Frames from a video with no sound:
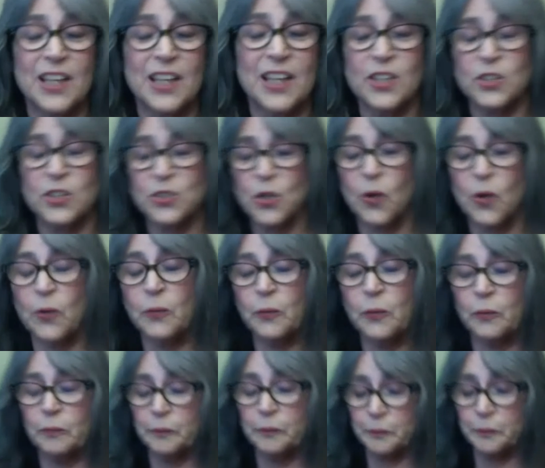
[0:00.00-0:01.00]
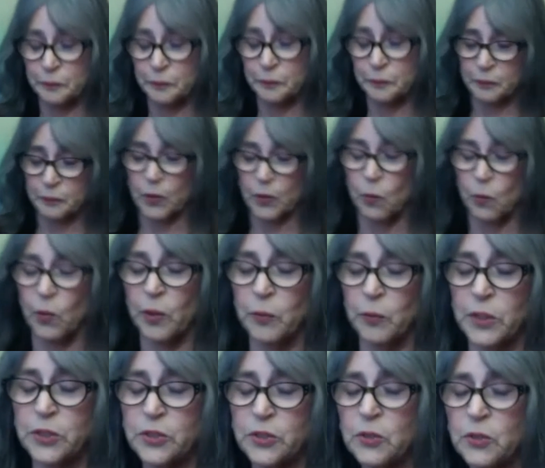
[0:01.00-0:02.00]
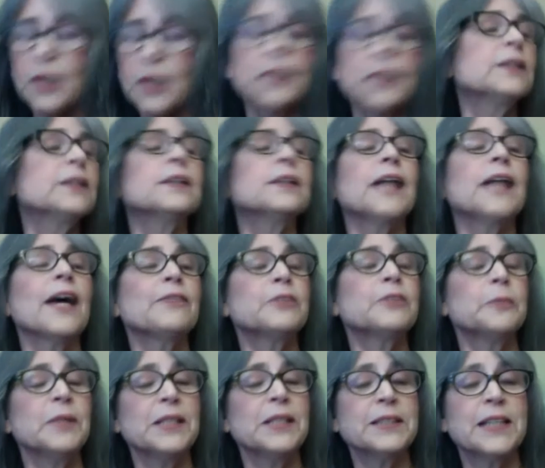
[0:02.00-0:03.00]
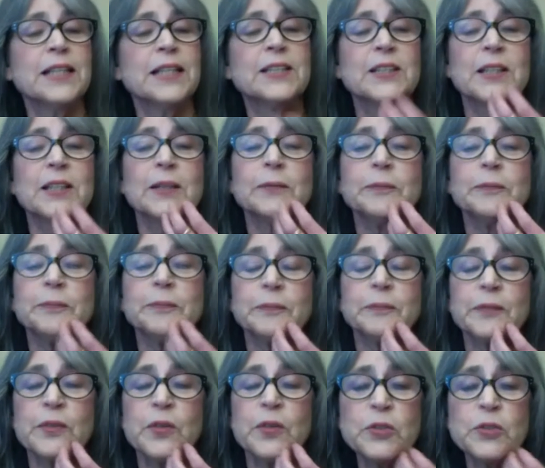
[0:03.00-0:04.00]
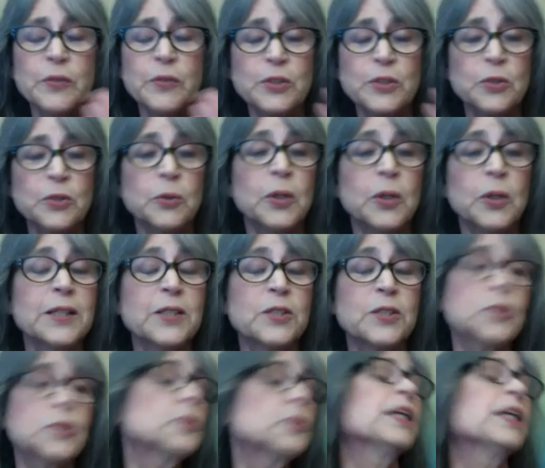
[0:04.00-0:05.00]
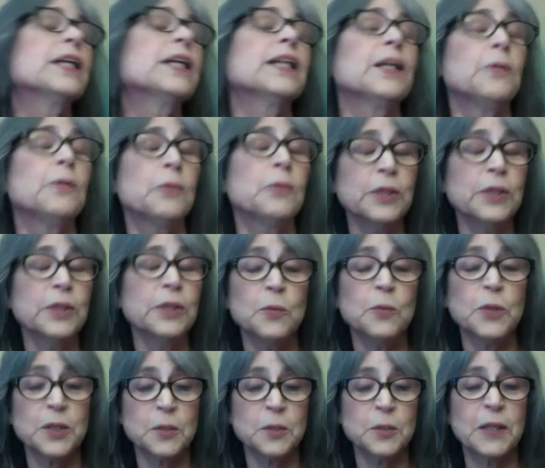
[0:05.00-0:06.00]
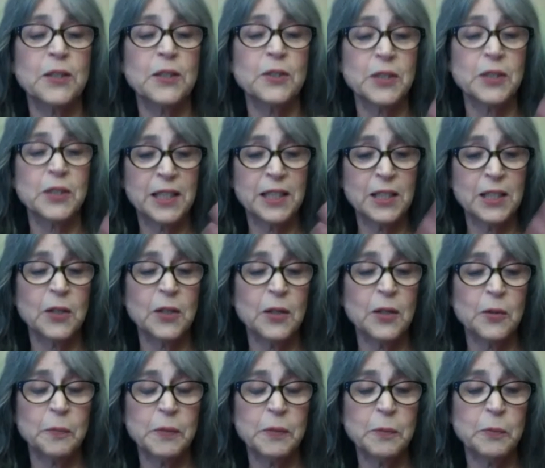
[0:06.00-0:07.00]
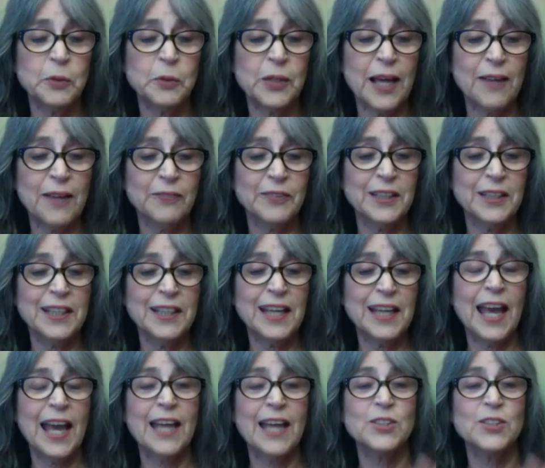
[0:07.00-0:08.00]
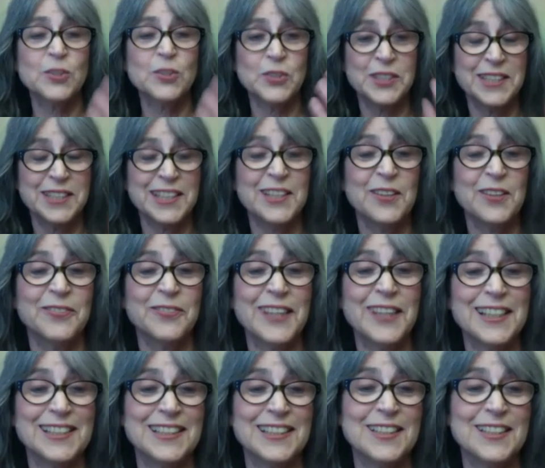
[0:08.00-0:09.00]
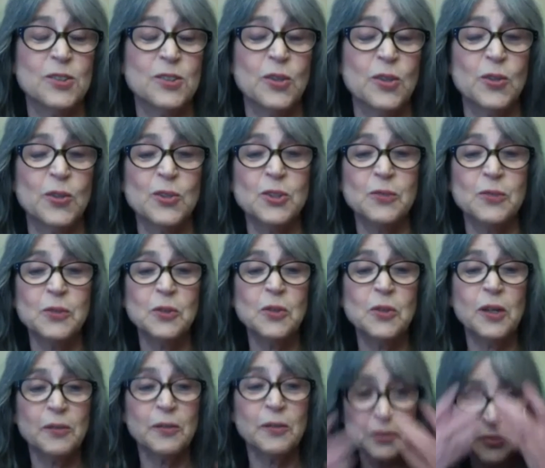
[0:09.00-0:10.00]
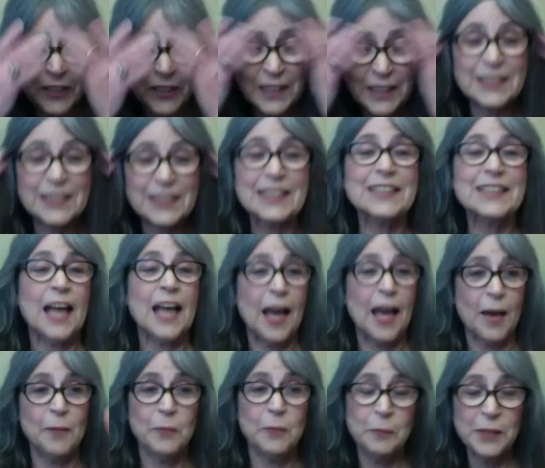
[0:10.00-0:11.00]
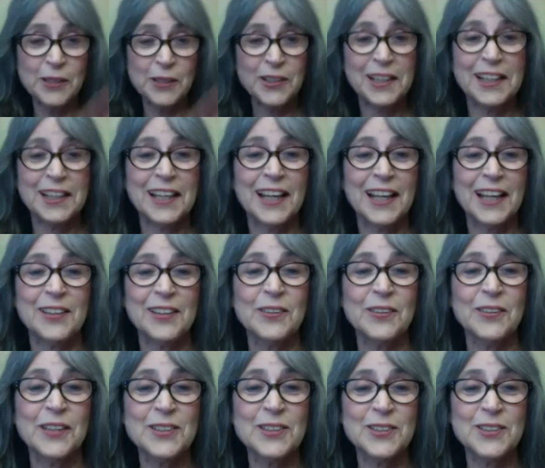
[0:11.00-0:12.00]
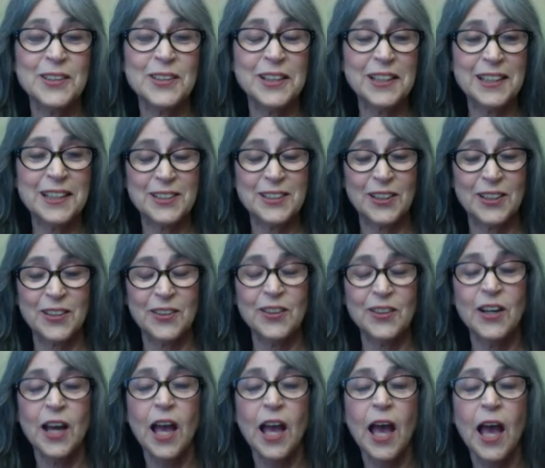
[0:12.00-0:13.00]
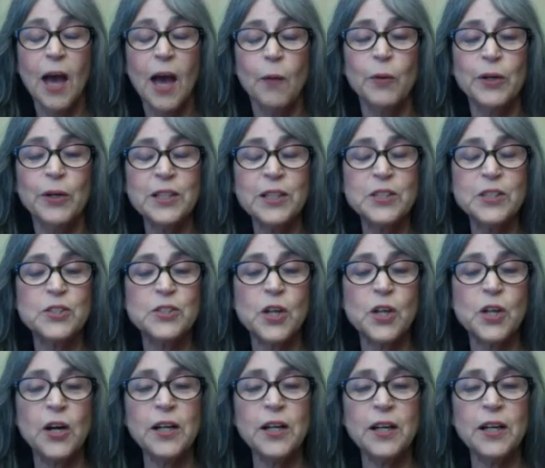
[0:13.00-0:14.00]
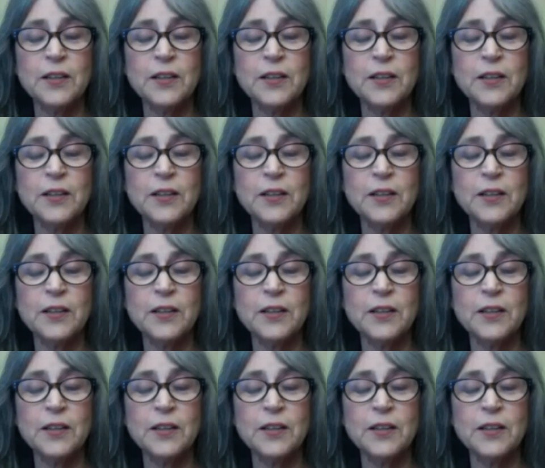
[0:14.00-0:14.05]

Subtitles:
So when we do our laughter meditation, those of us who are on the screen, it really works better to hear other people laughing and to see their faces. So those of you who have your faces, I will be looking at you. Let's look at each other. We're going to start